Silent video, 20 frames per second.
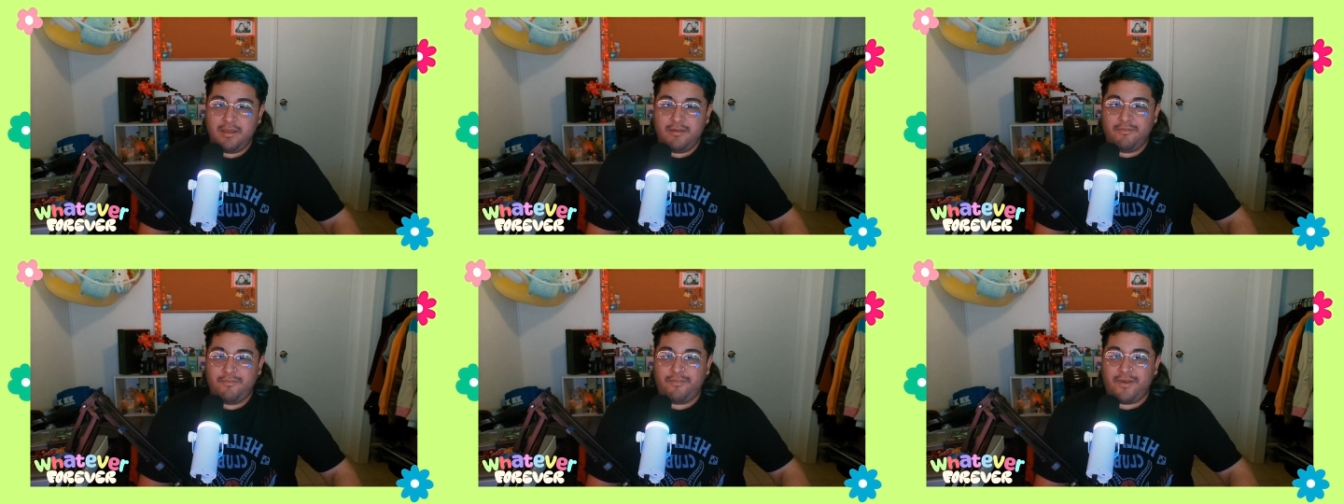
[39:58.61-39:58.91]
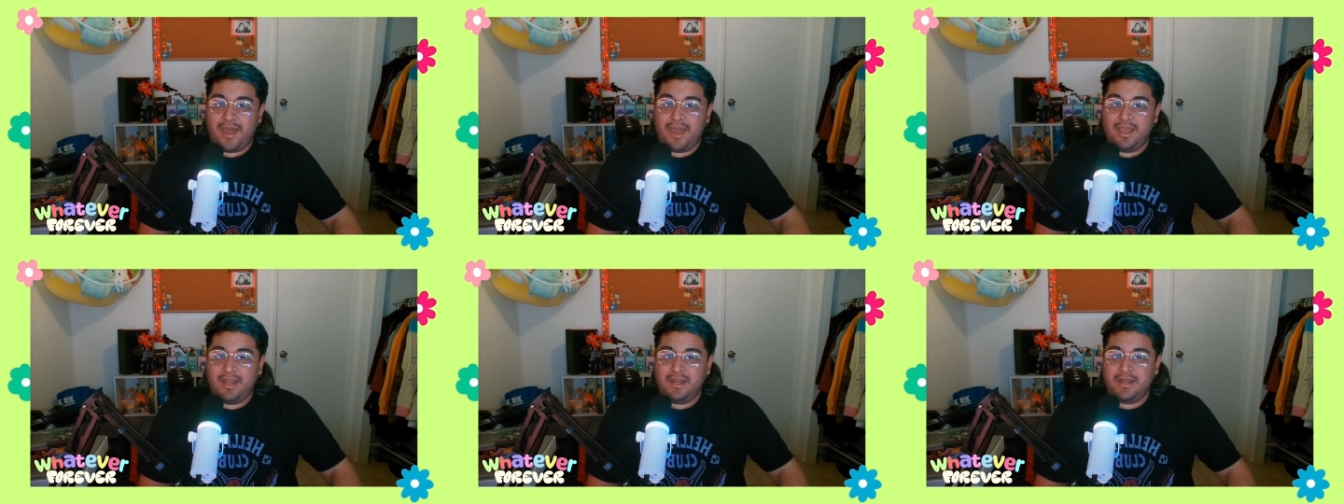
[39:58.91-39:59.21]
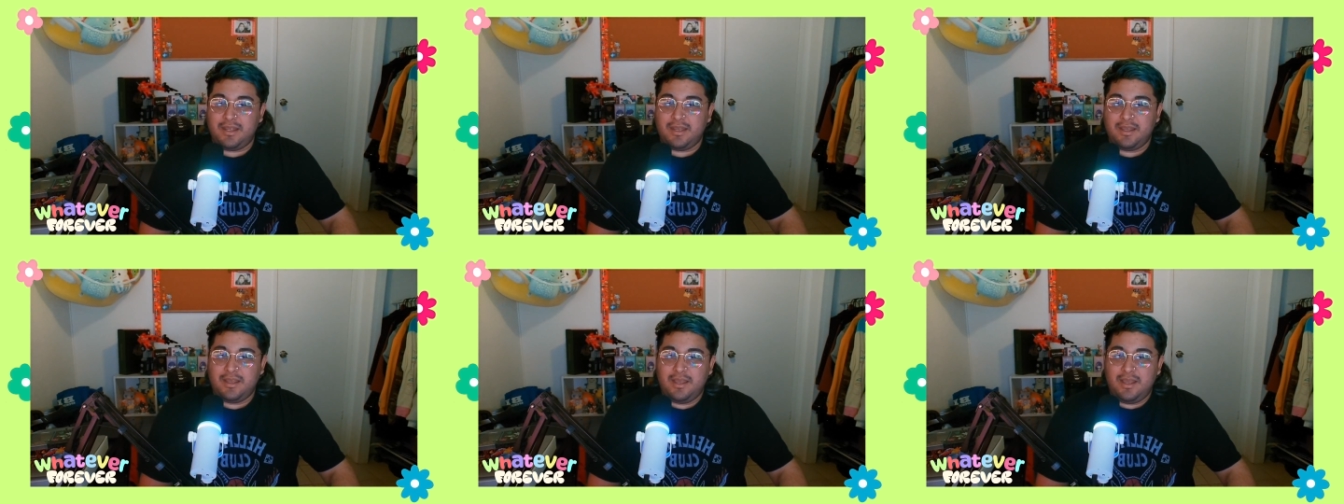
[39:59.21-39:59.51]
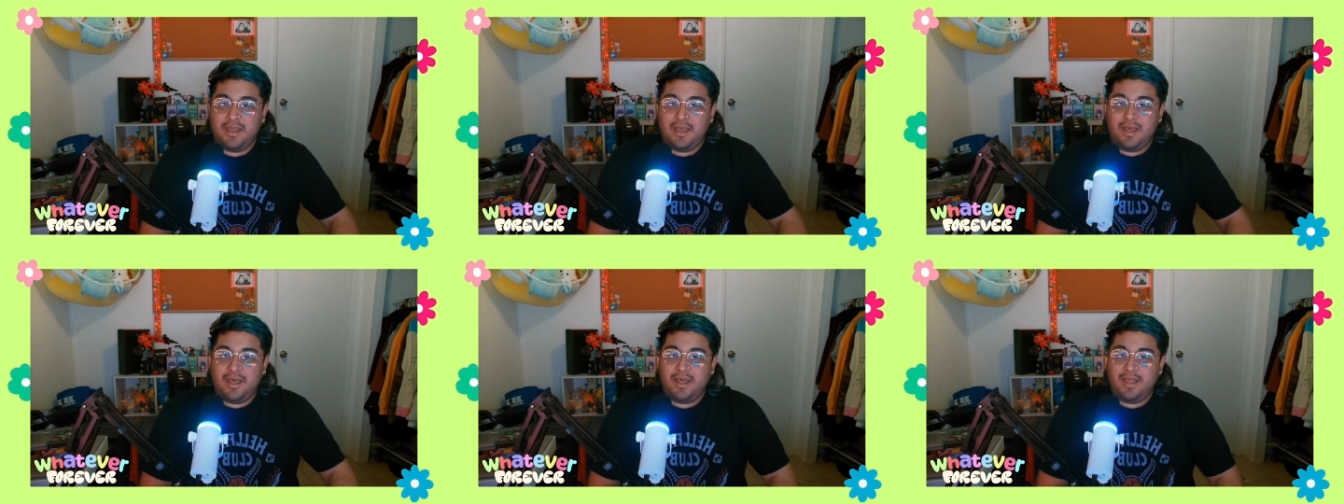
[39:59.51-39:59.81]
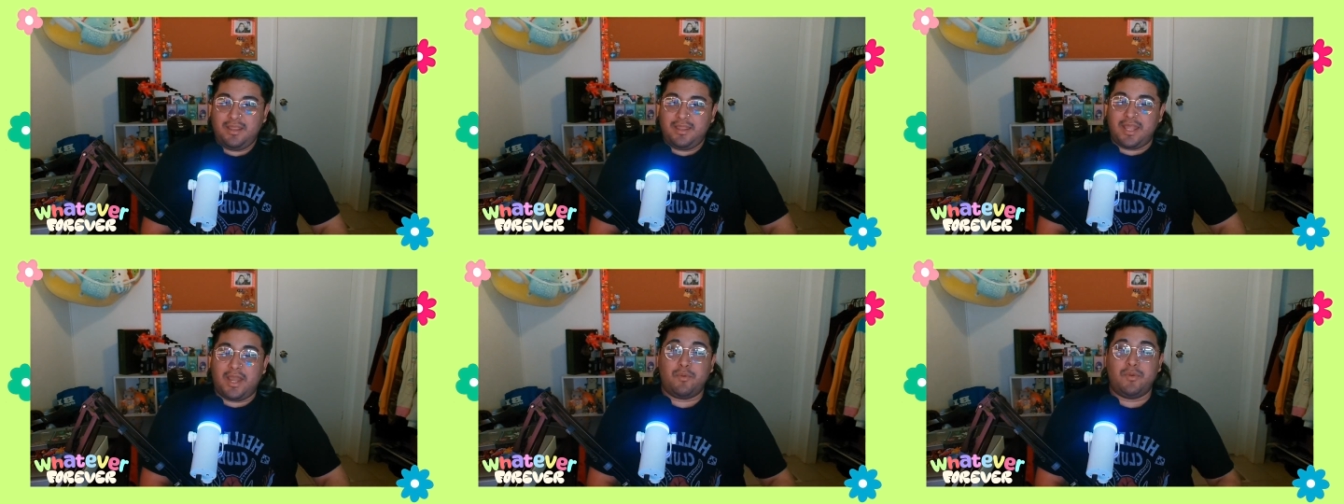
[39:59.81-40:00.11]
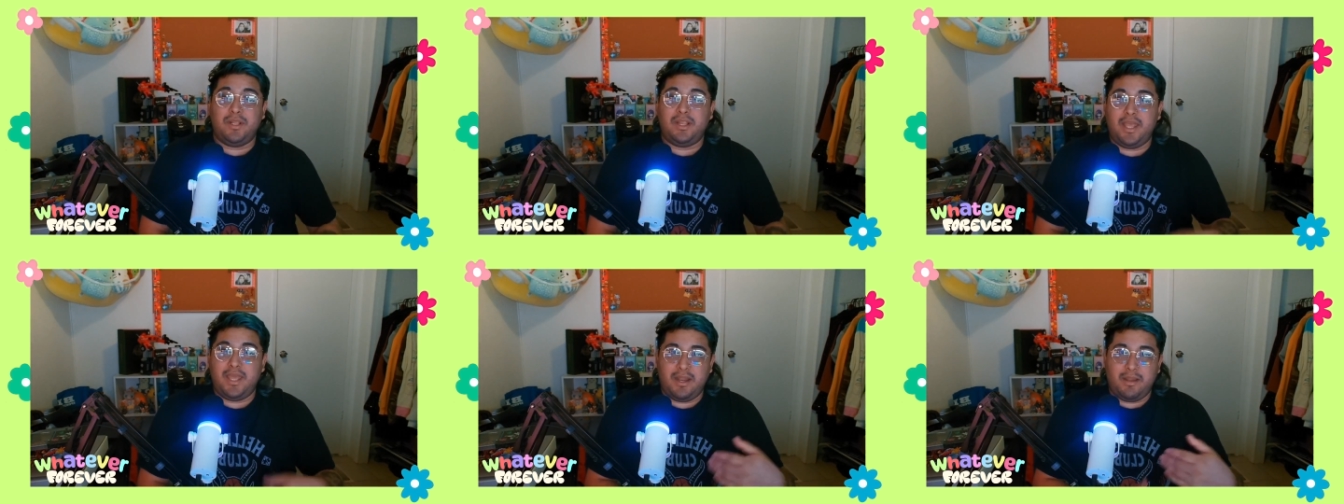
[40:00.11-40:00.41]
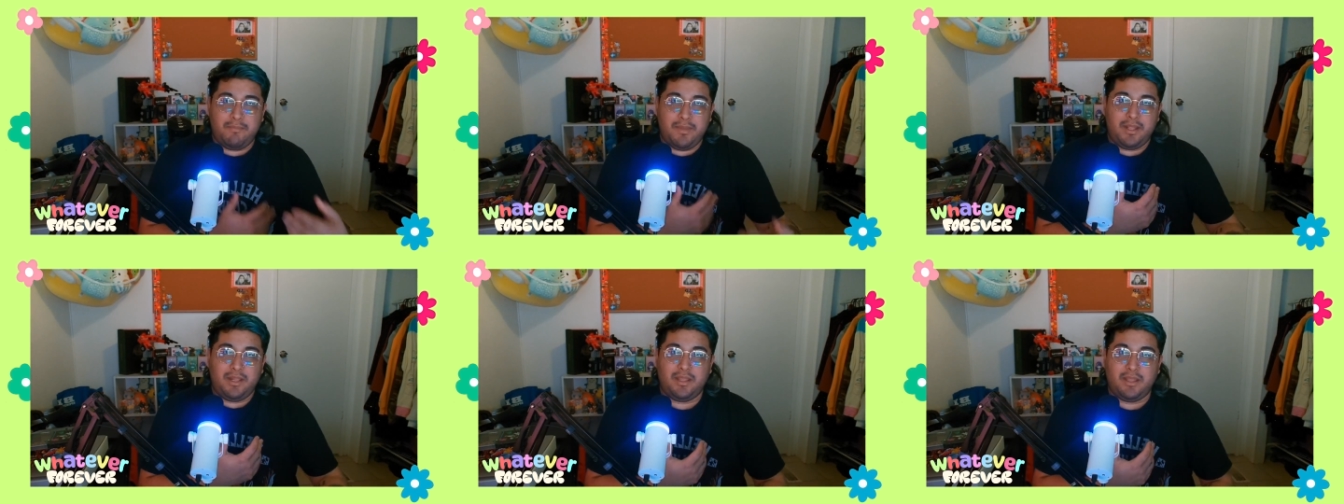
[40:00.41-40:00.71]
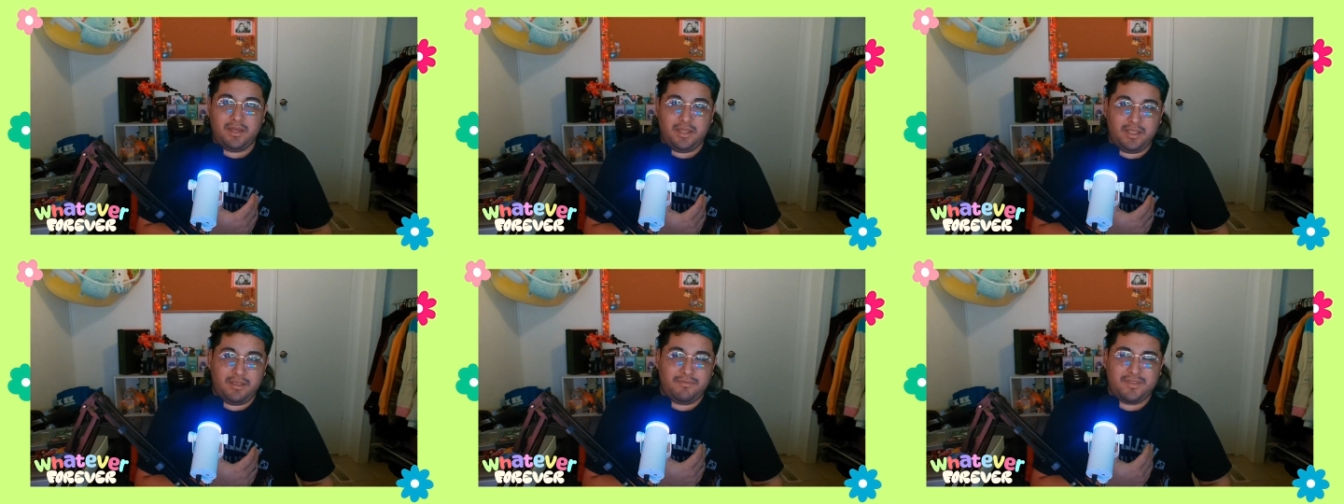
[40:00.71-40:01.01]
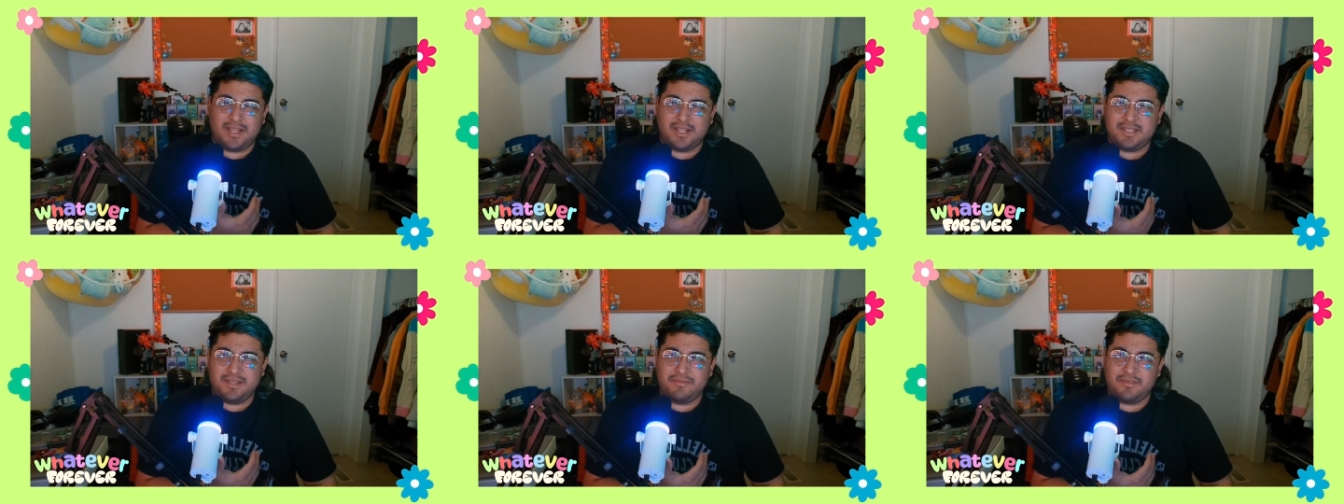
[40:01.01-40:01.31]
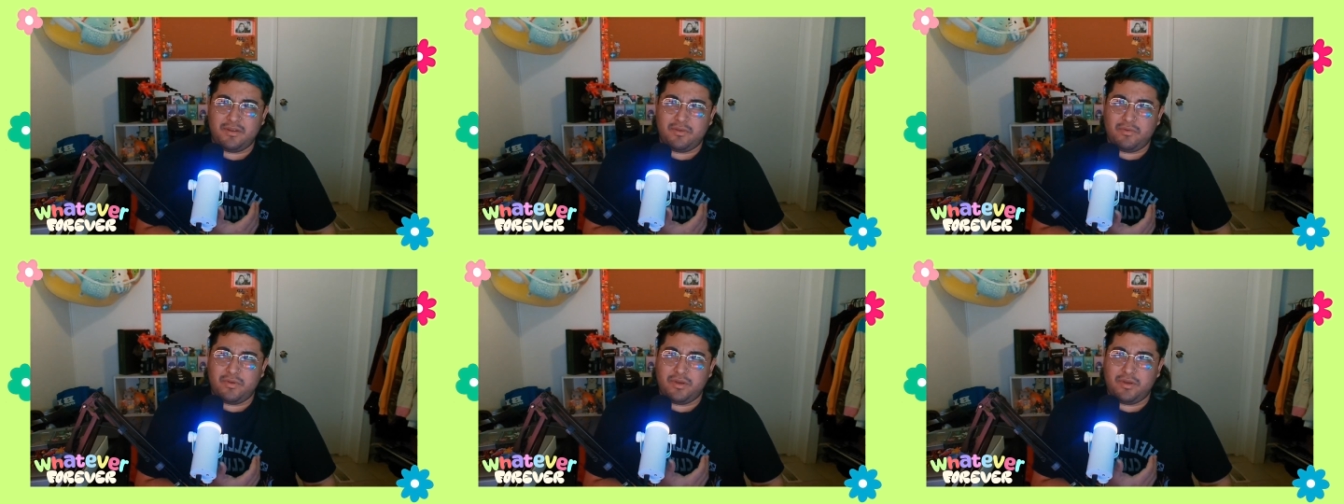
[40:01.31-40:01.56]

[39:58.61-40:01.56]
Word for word: find that relatability if that's even a